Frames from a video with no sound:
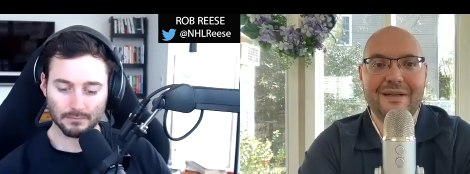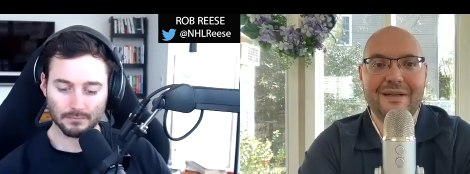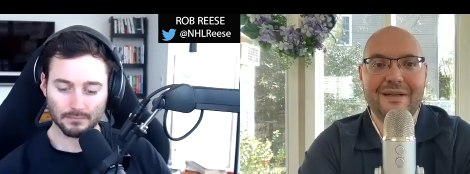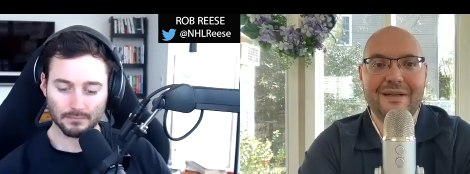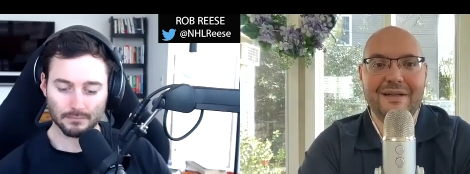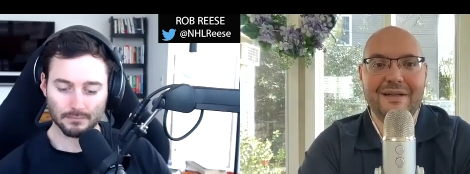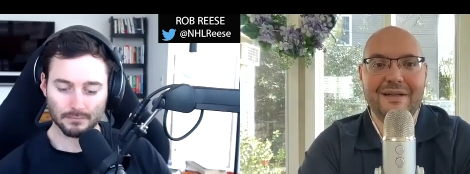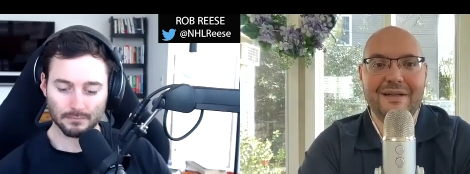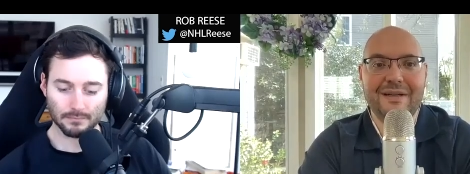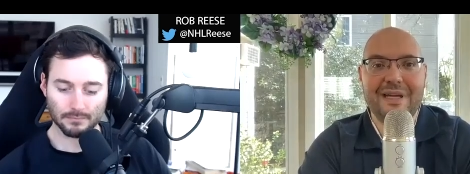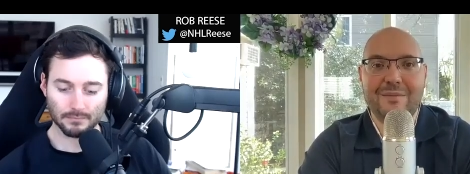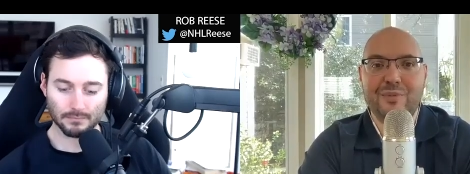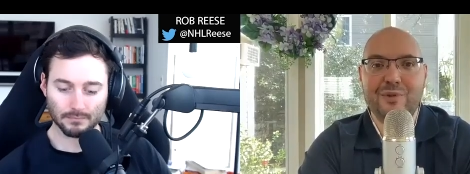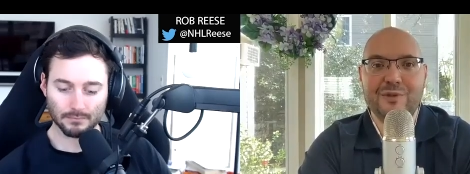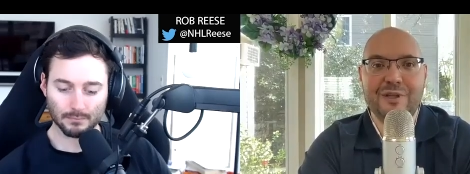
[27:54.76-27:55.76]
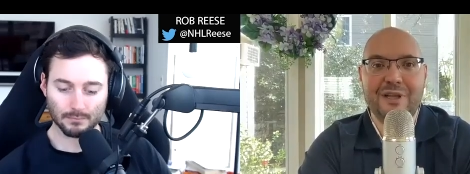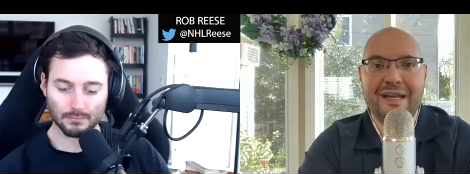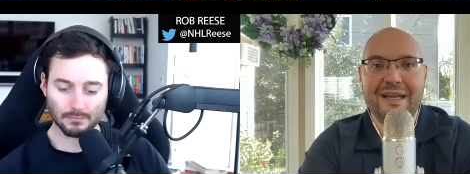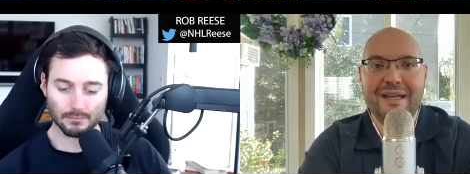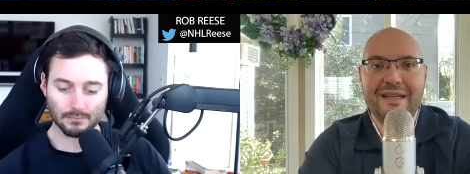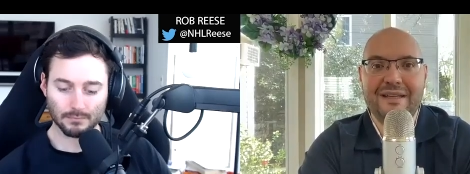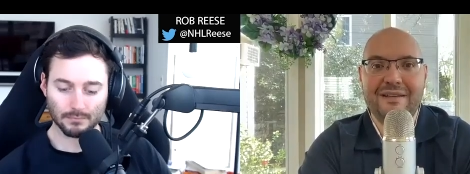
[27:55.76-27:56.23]
Speaker 1: what
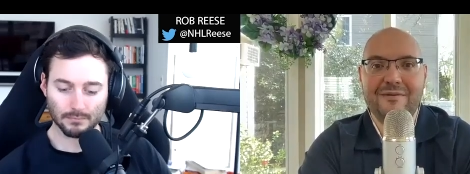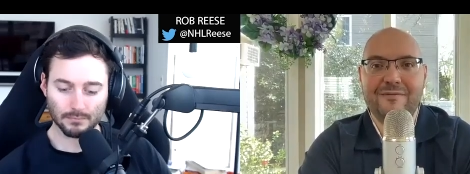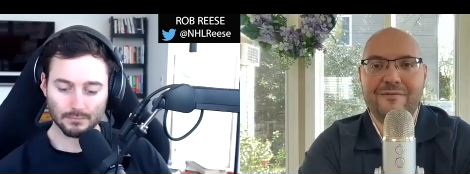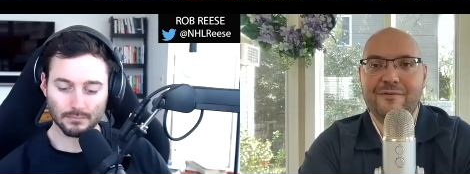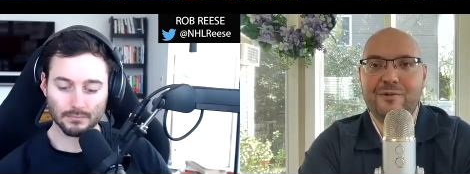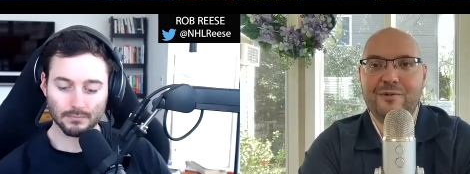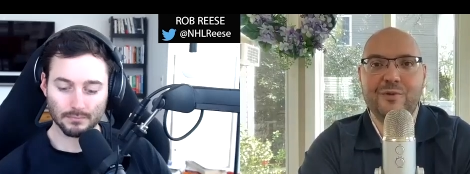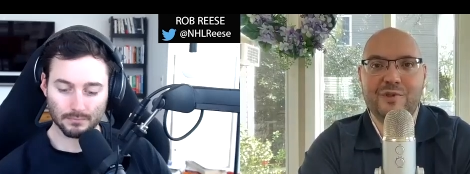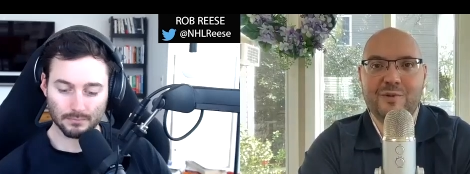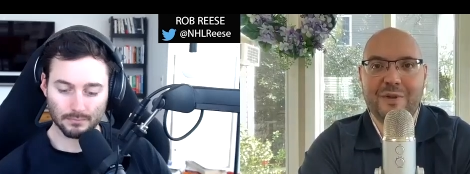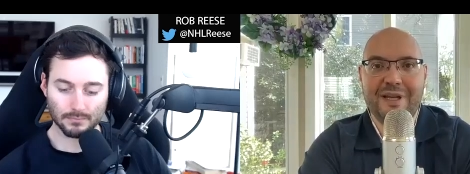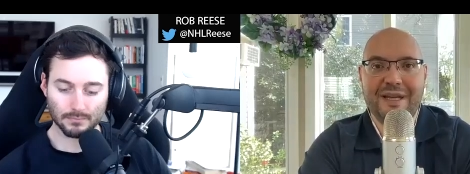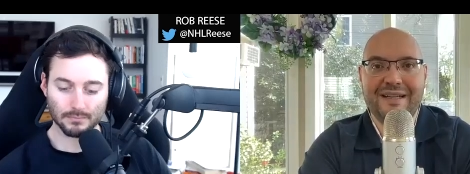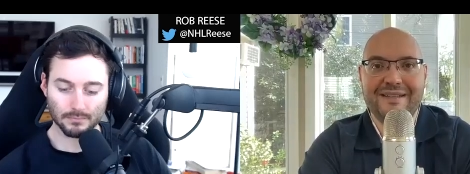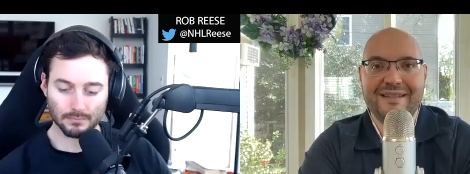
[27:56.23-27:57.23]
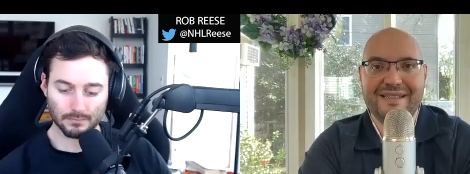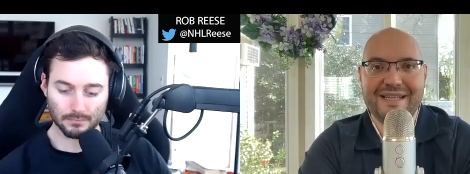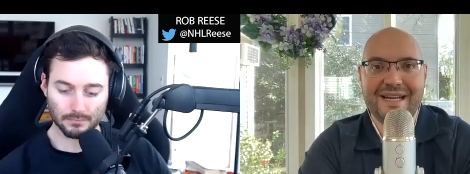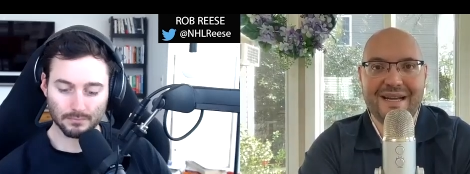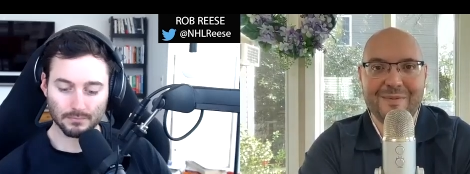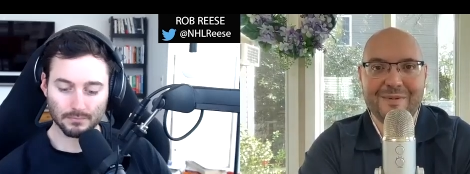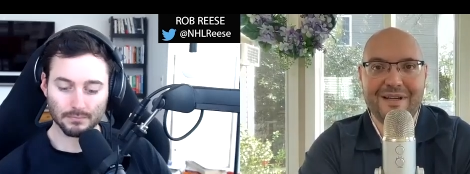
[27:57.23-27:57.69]
Barre-Boulet, who's playing on the
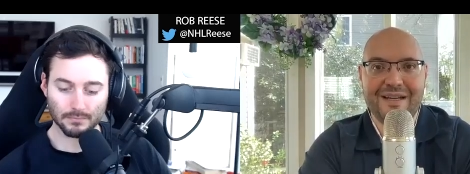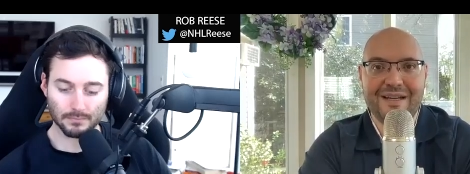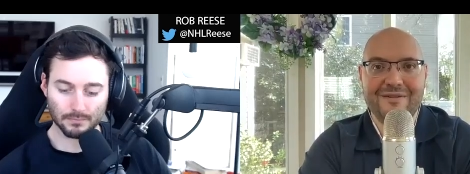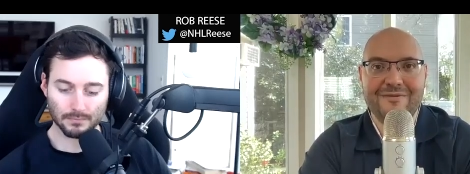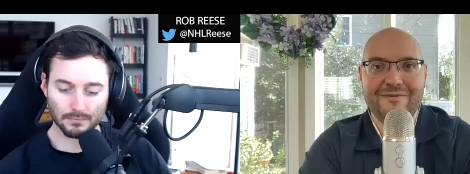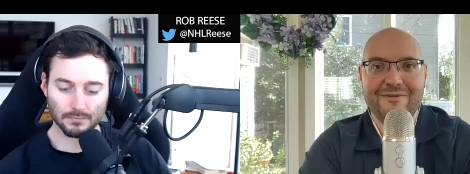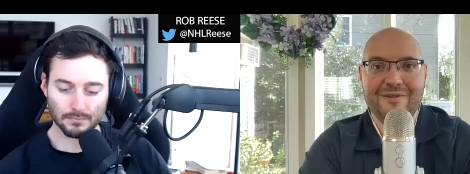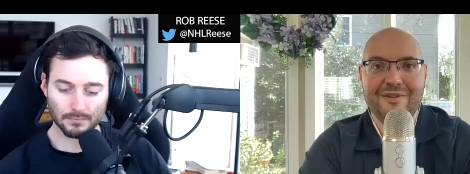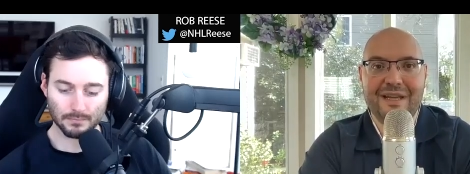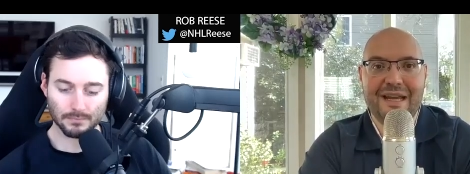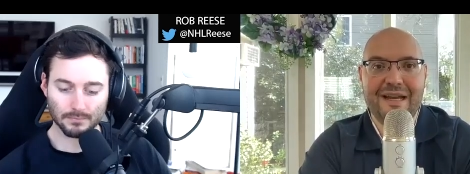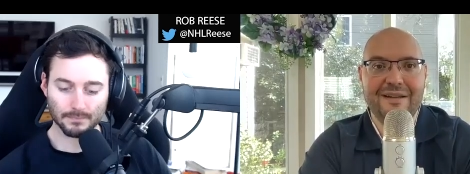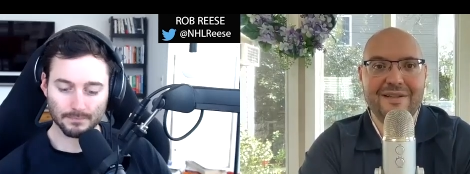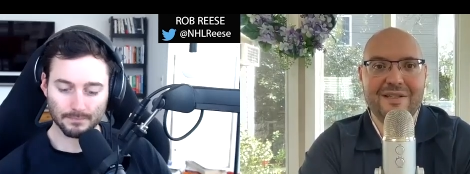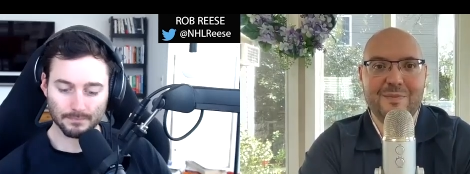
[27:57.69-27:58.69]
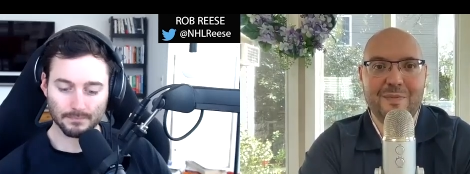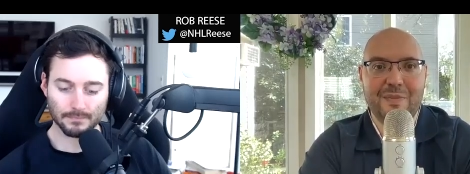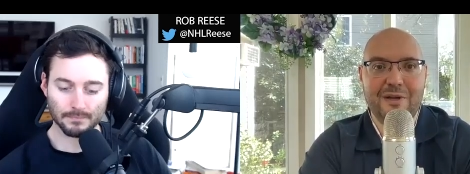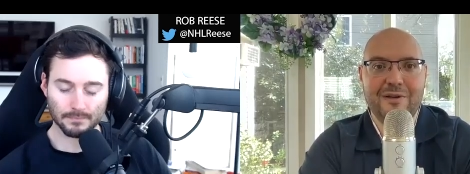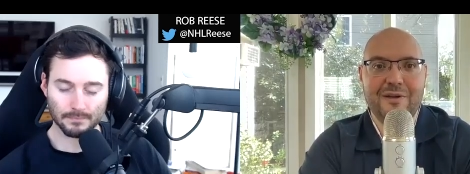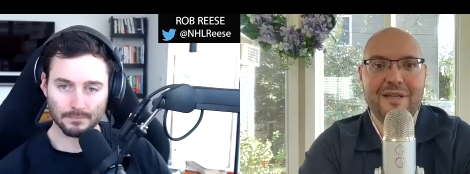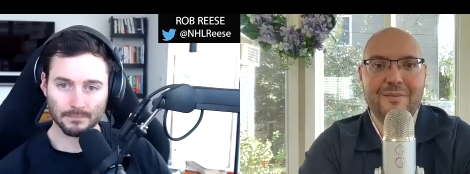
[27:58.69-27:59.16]
top line for the Alex
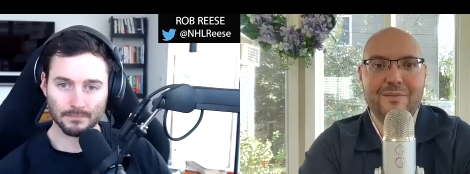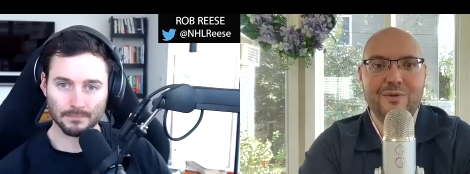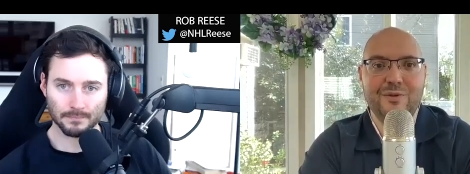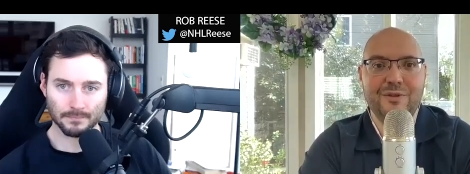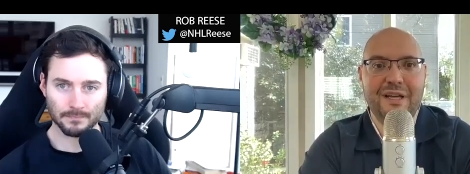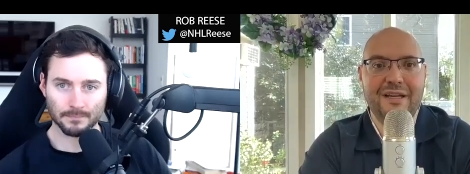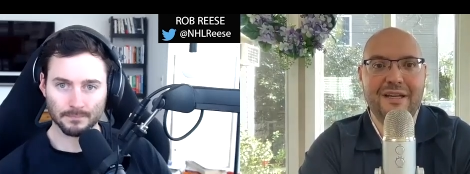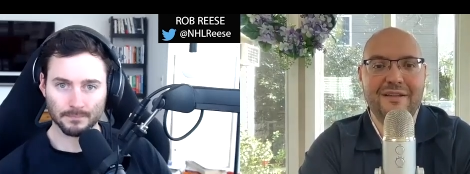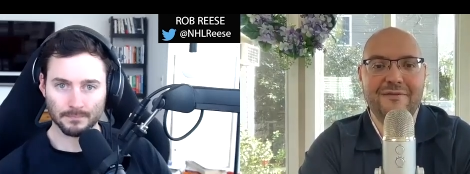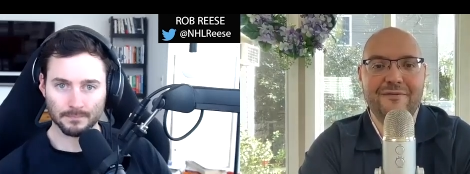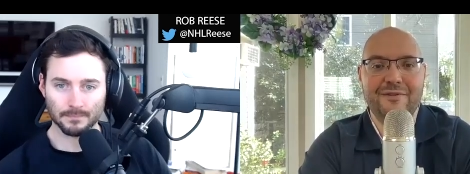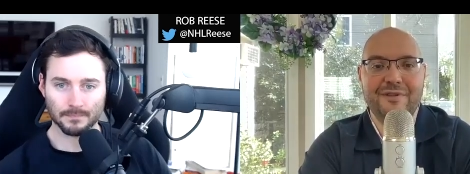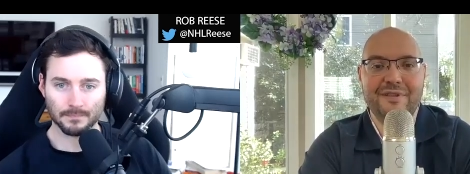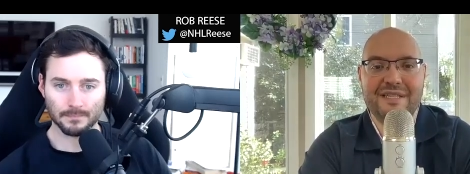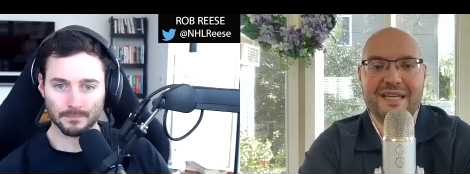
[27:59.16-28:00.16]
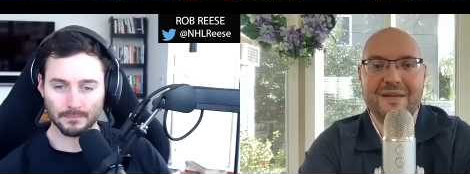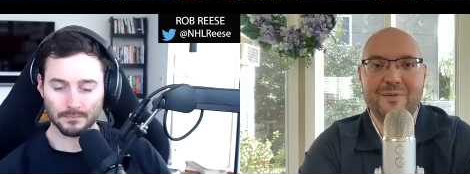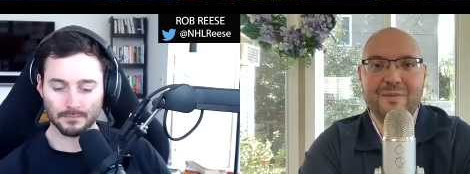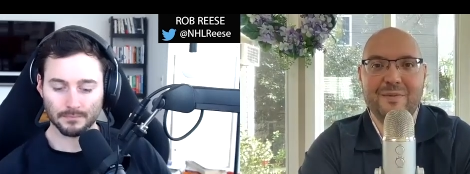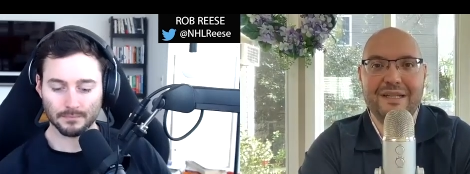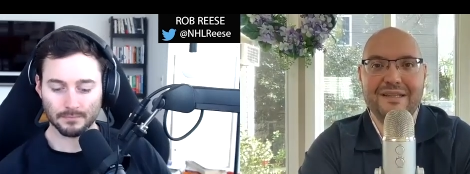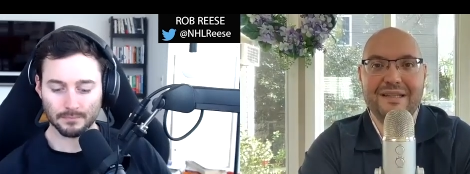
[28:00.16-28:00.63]
Barre-Boulet for the Tampa
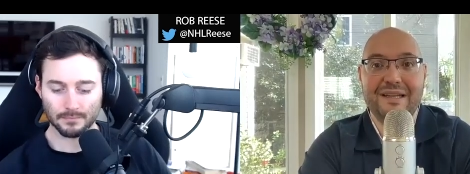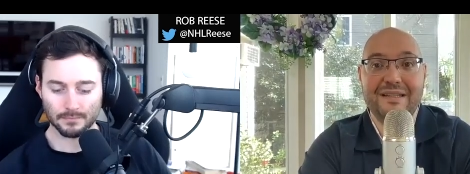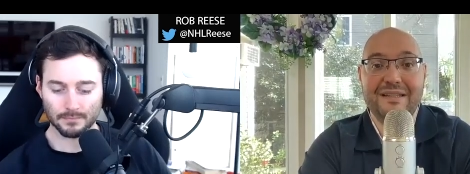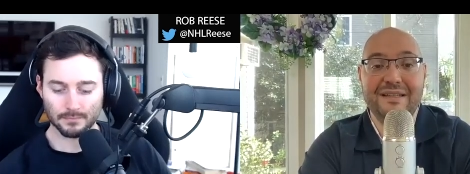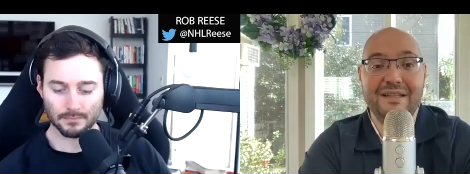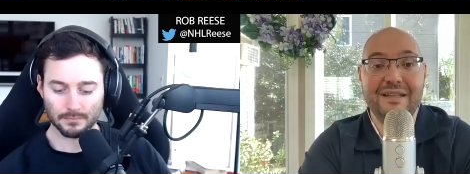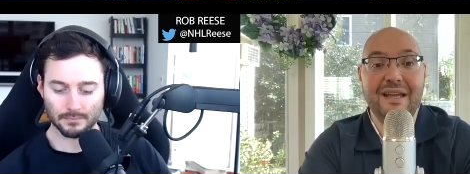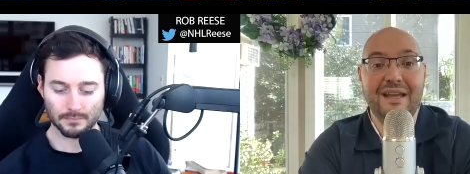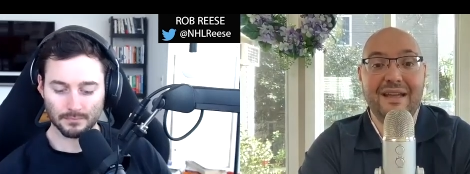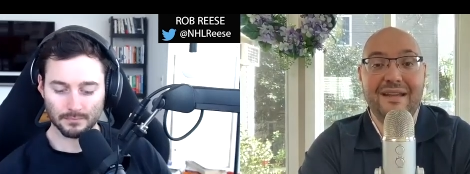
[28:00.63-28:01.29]
Bay Lightning?